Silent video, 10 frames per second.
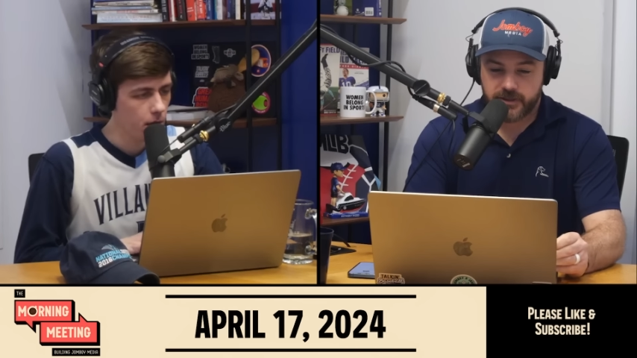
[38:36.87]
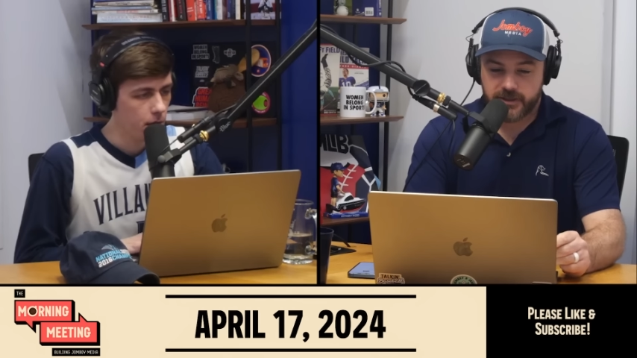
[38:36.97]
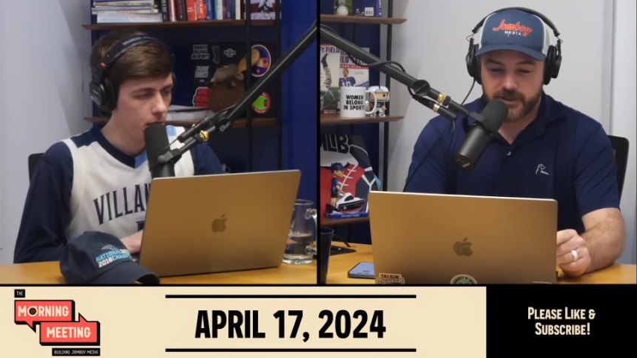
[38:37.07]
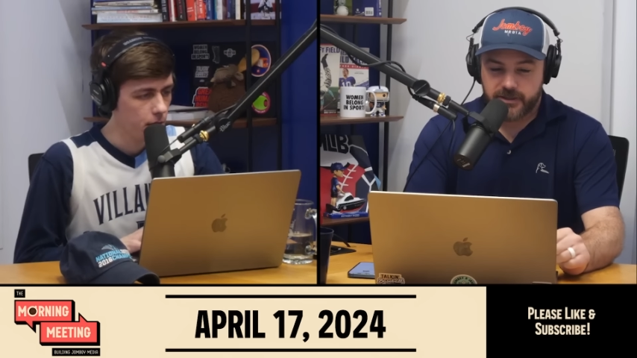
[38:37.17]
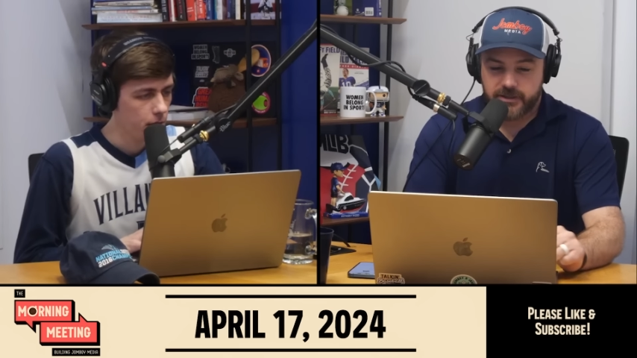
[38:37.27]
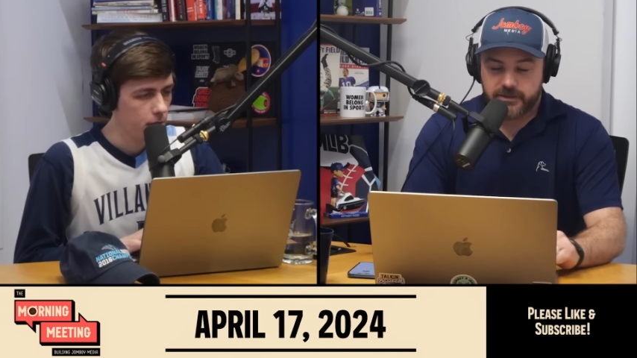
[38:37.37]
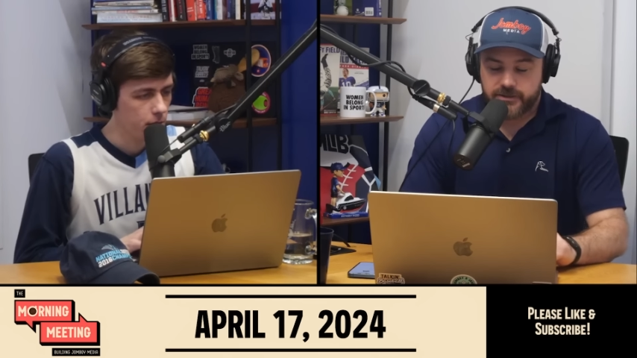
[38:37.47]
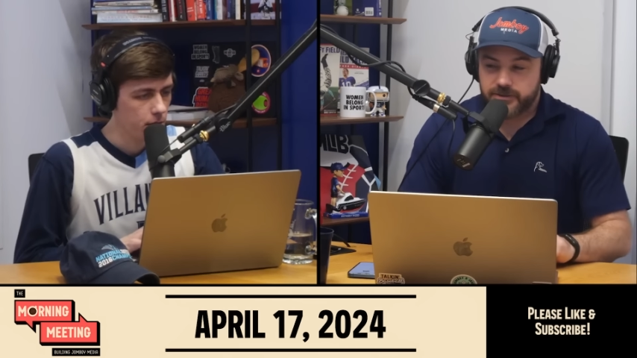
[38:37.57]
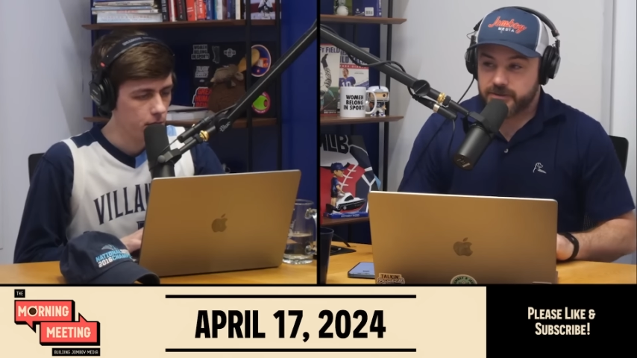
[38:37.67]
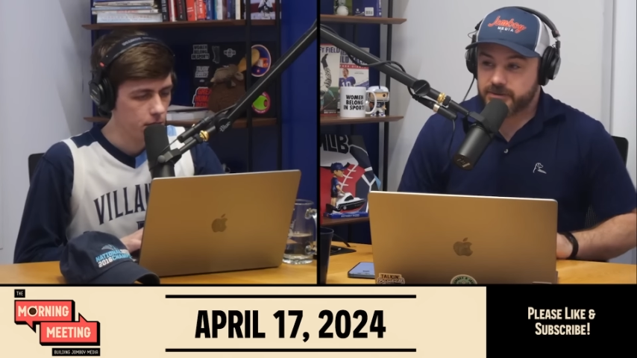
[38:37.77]

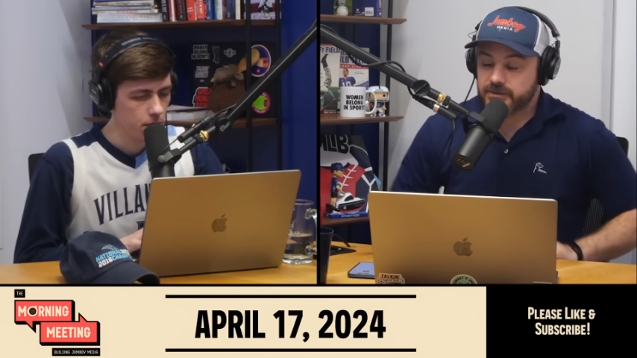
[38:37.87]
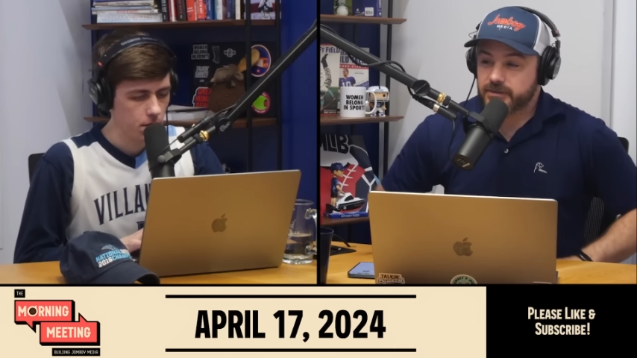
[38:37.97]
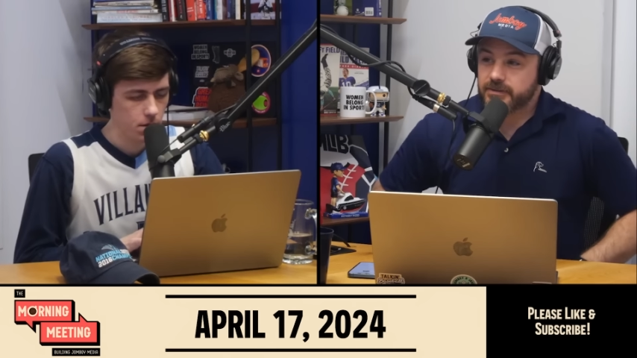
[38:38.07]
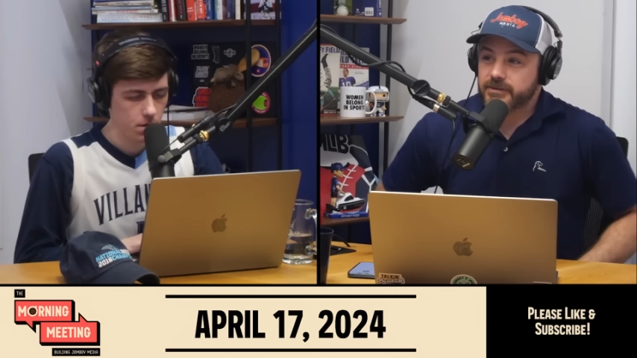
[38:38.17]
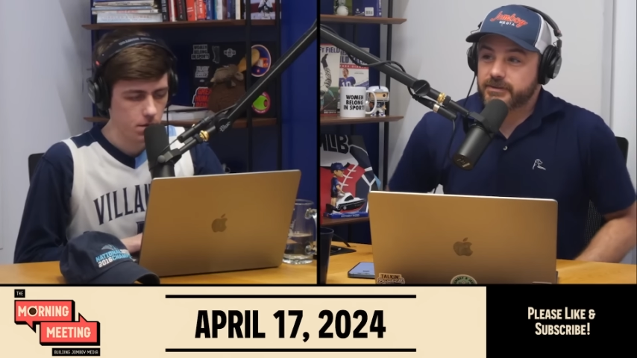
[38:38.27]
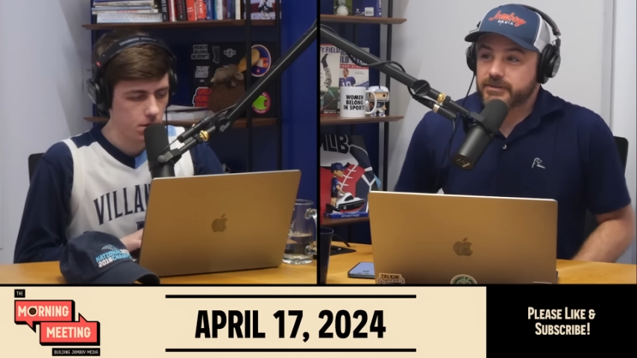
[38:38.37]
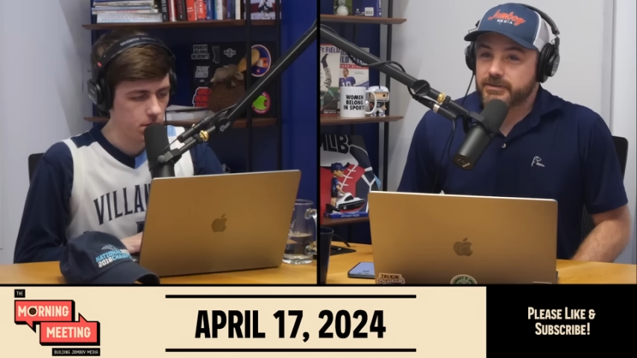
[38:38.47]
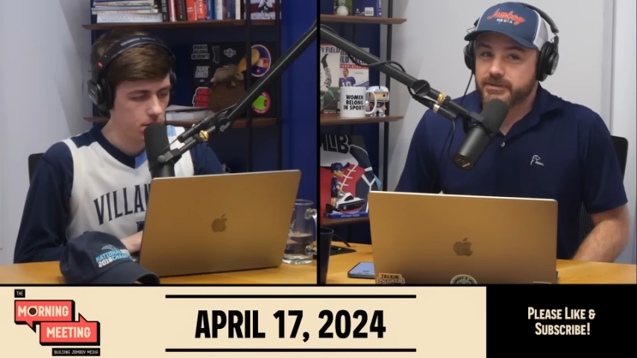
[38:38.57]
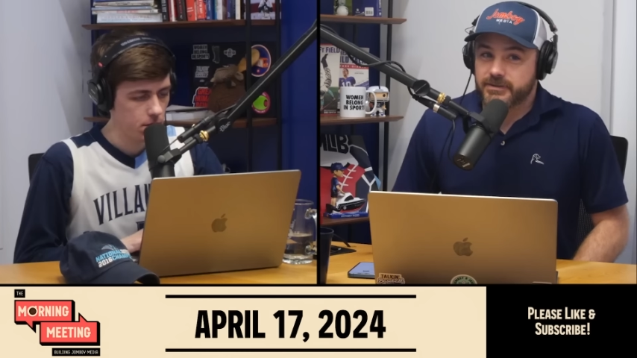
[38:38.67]
(no one is talking)